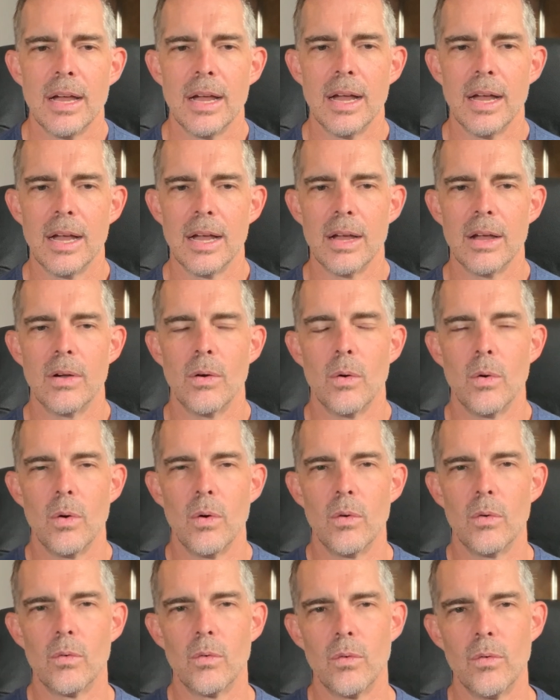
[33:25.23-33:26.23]

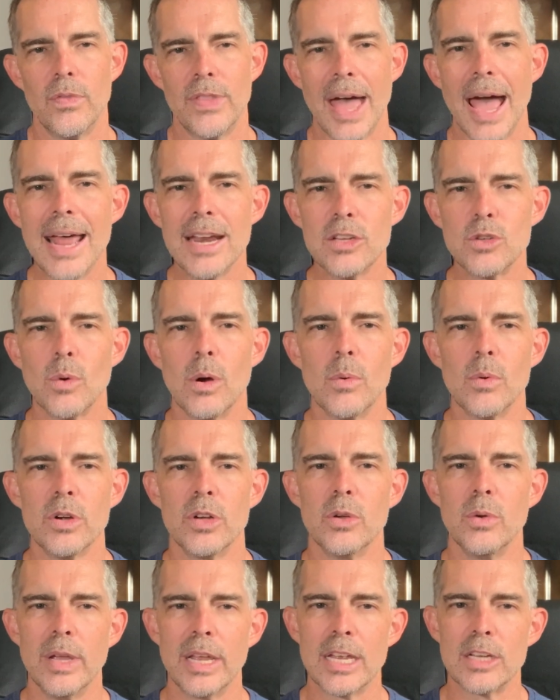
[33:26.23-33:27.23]
That is what we're
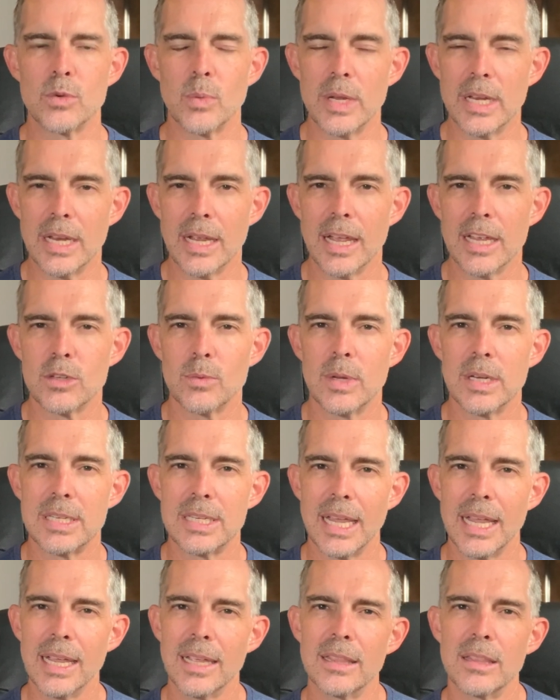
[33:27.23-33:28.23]
doing as we
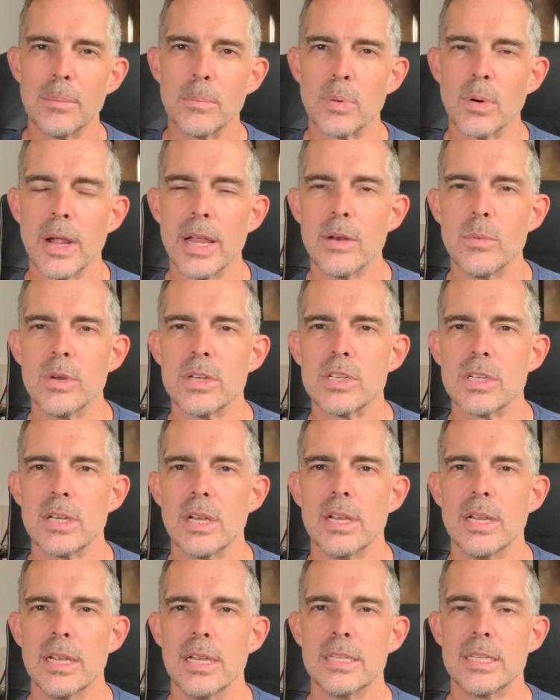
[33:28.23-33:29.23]
take the bread, which
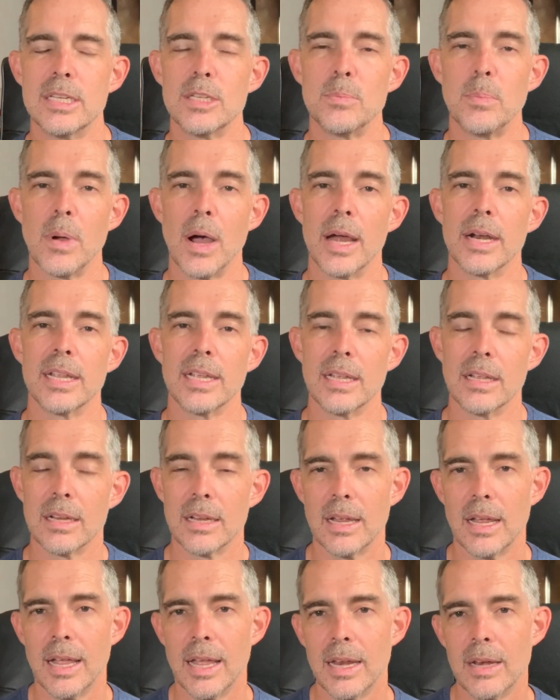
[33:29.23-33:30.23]
is his body,
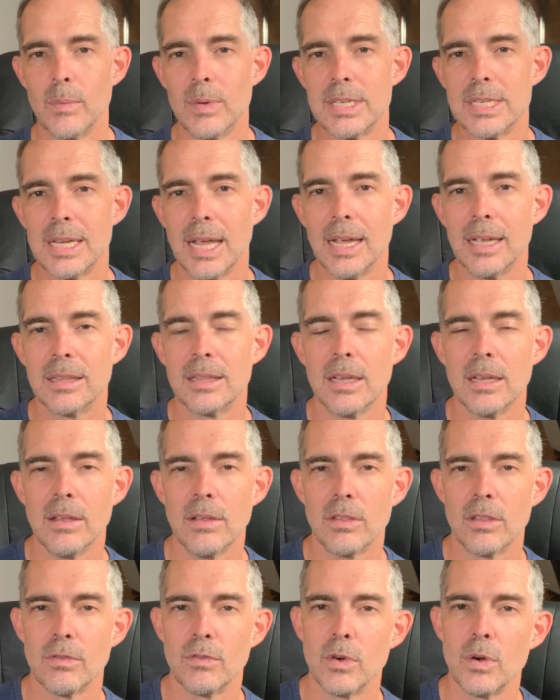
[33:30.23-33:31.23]
and we take
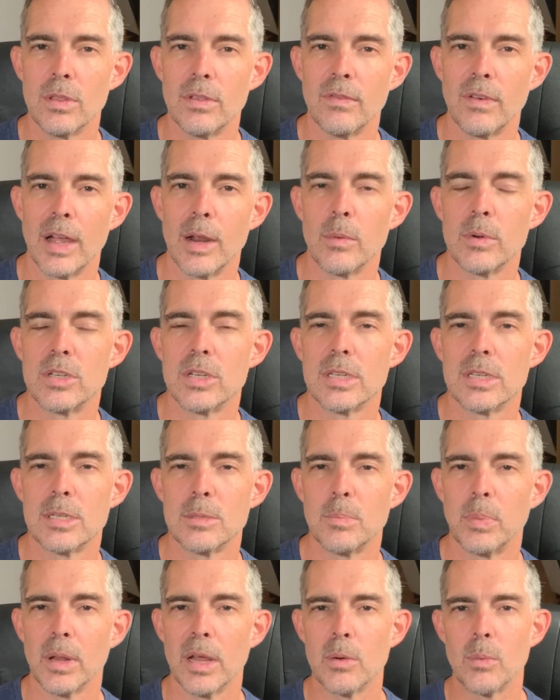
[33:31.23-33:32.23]
the fruit of the vine, which is
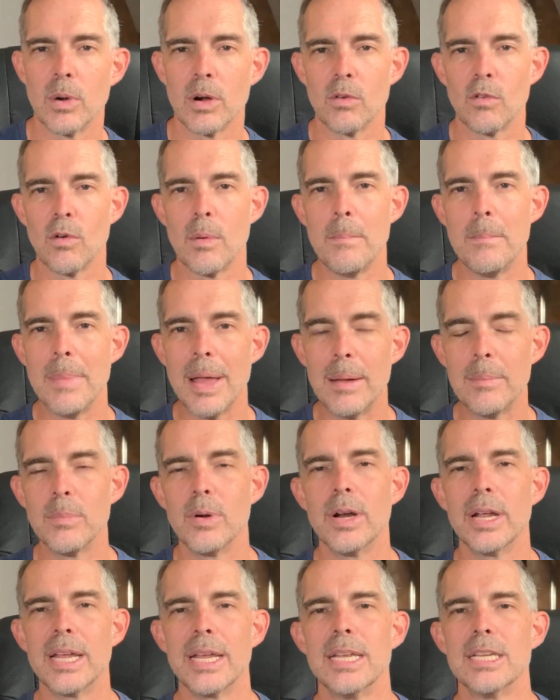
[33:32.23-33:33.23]
his blood. We're
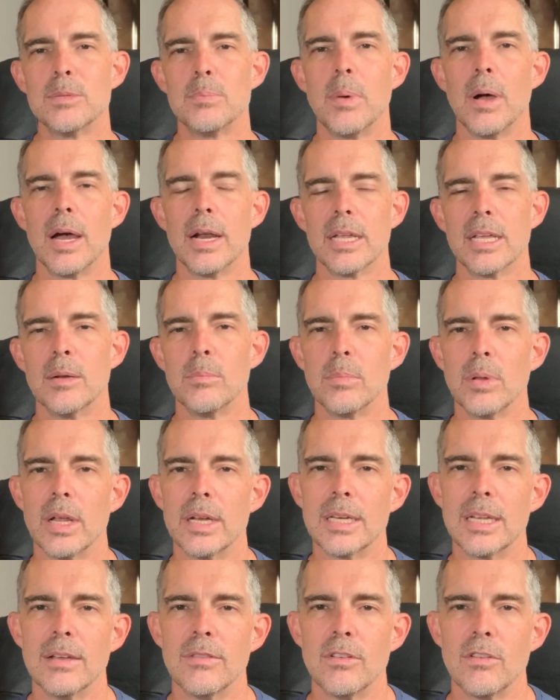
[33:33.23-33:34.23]
remembering his body and
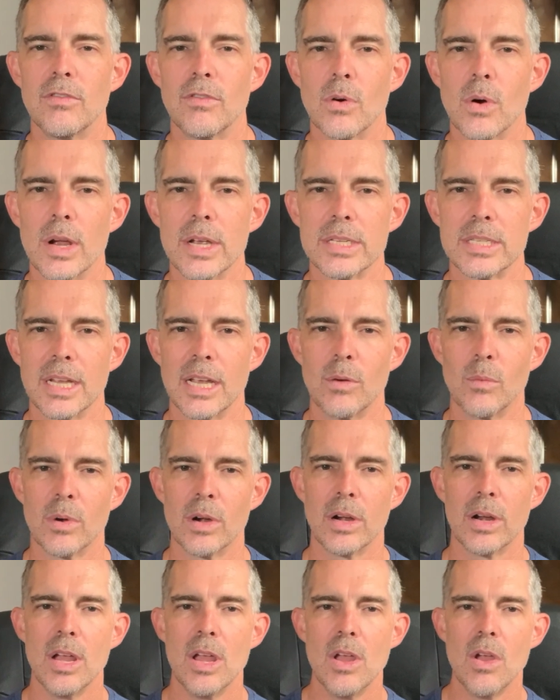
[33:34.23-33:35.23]
blood given for us, and
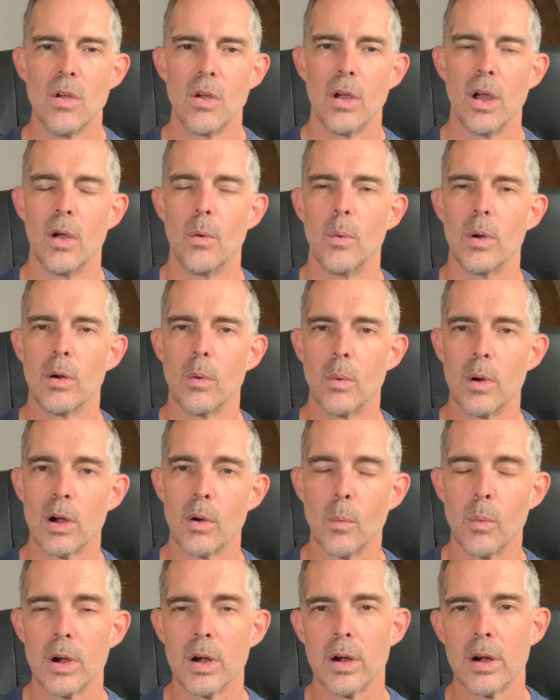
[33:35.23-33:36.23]

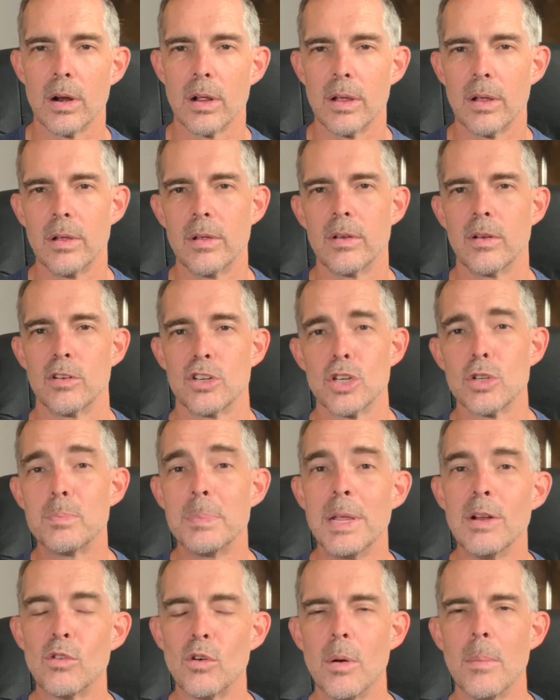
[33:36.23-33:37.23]
we're
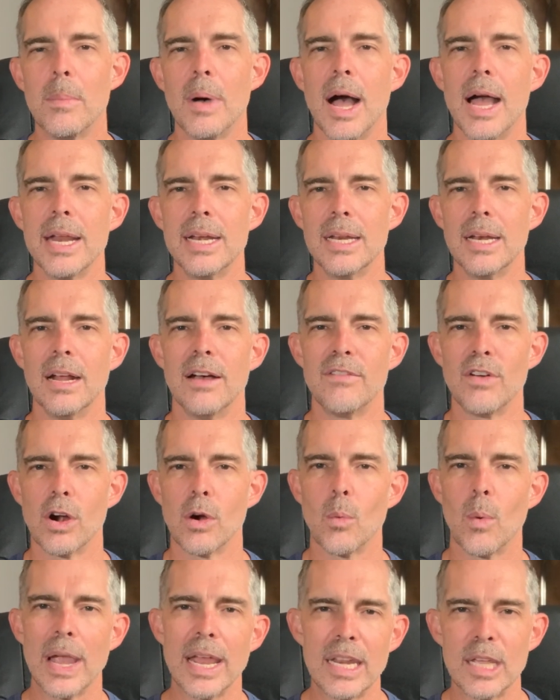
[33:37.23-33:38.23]
just being reminded of
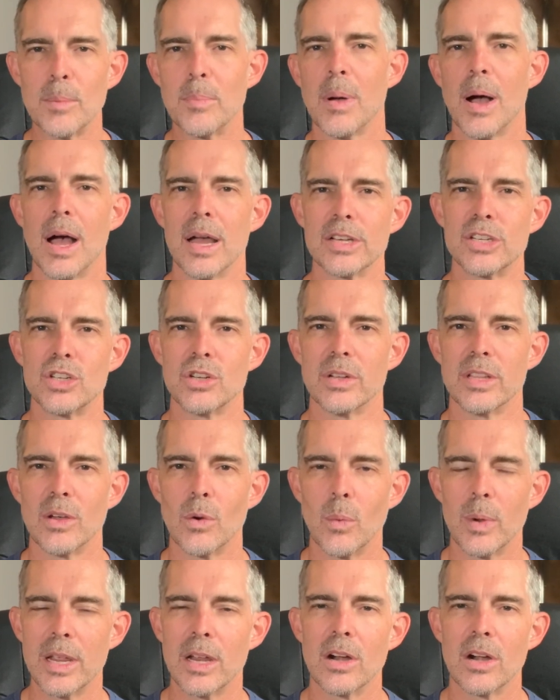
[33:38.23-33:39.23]
our waiting posture,
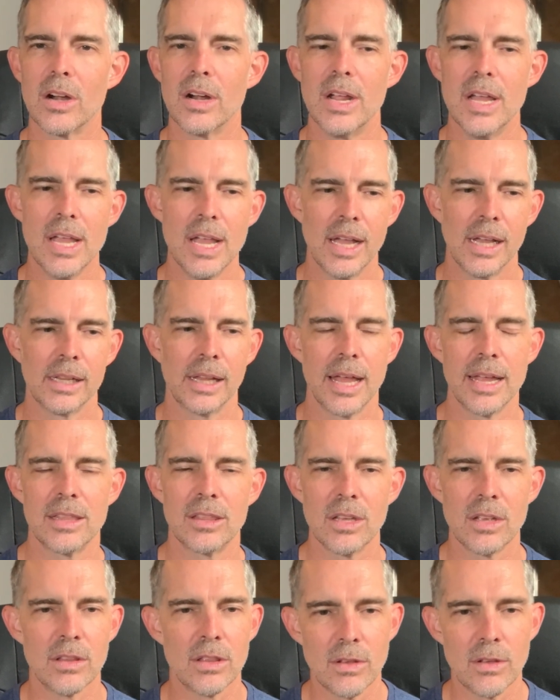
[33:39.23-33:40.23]
that we are
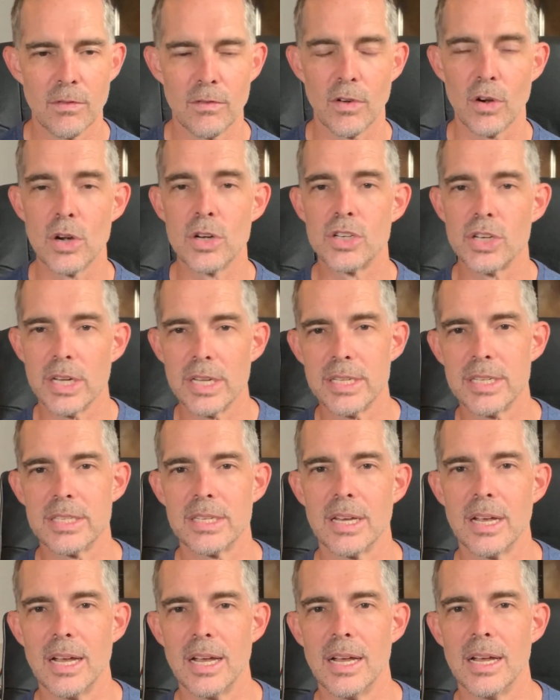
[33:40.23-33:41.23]
like the
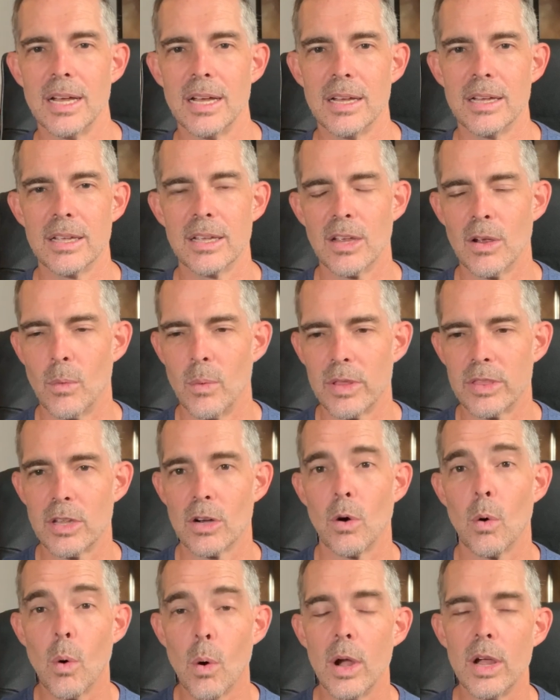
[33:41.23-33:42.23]
virgins with
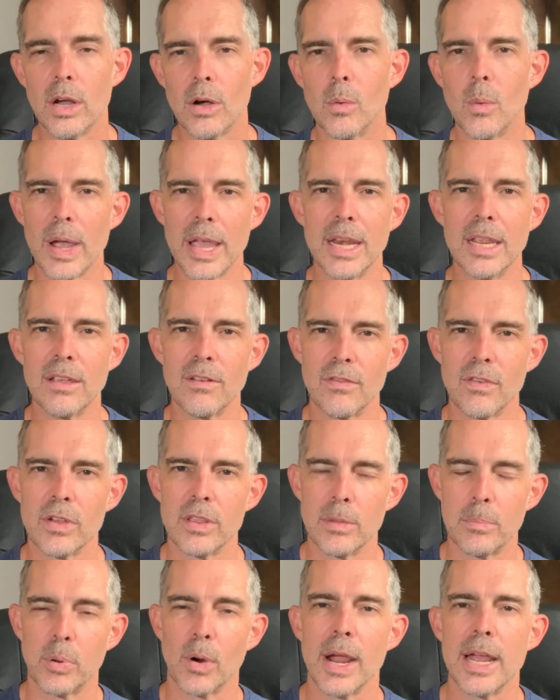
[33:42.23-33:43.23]
their oil, waiting for
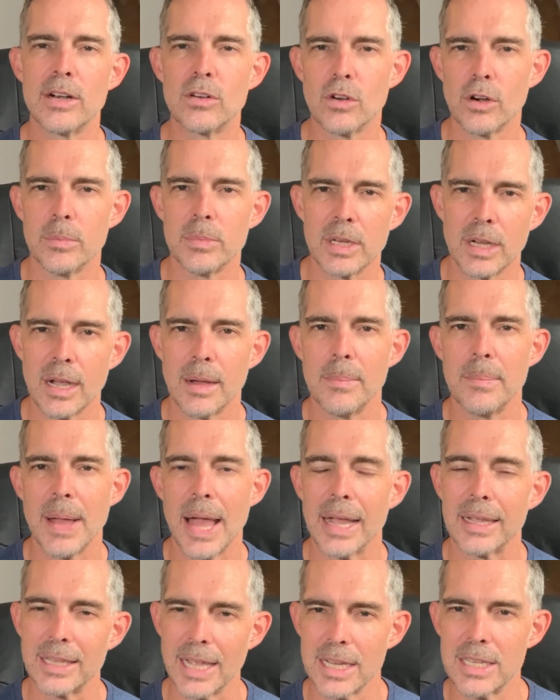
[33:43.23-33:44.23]
the bridegroom to come
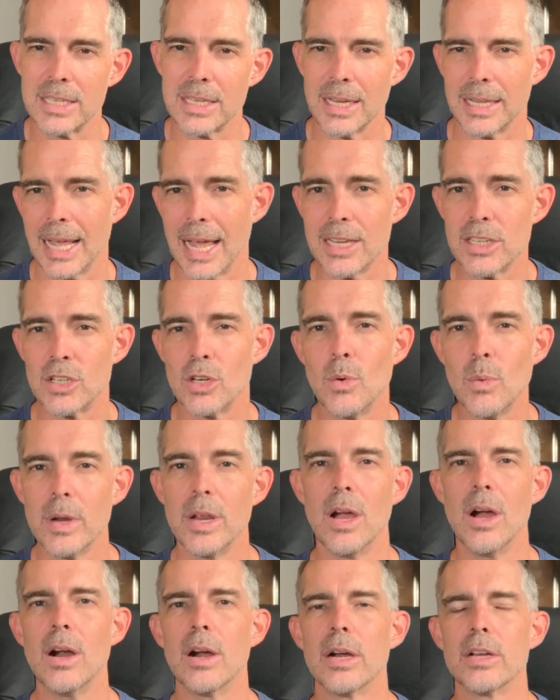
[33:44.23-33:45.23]
back. That's who
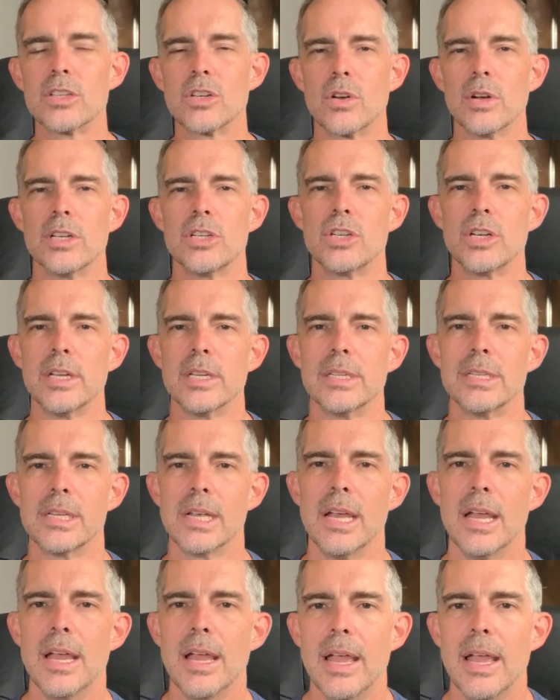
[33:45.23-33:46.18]
we are as Christians.